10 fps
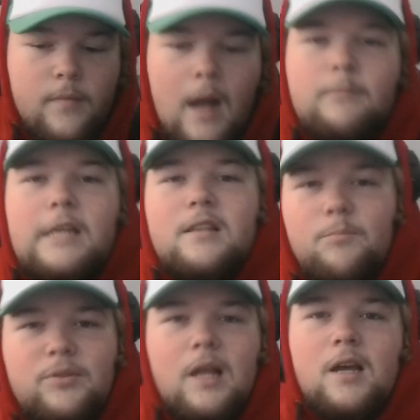I'm like the
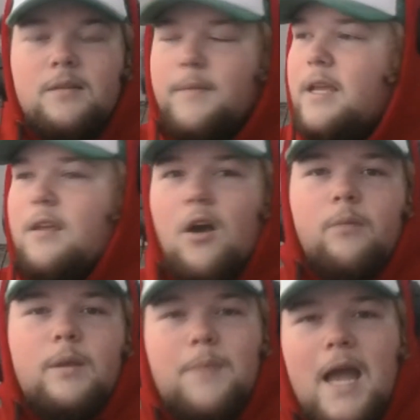plug, man. Call
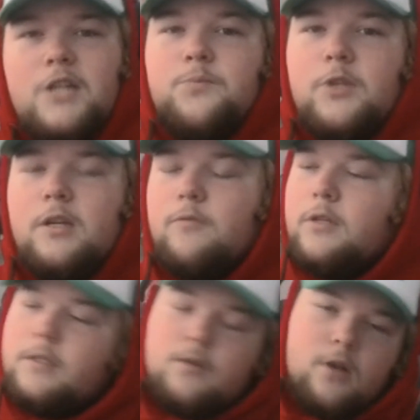me badge plug.
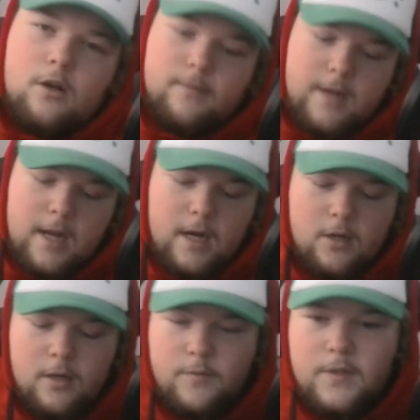Well, don't call me that. I
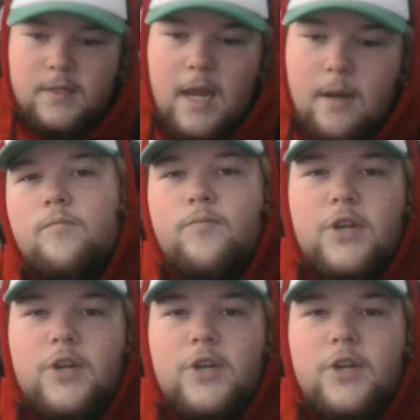heard he was a scammer.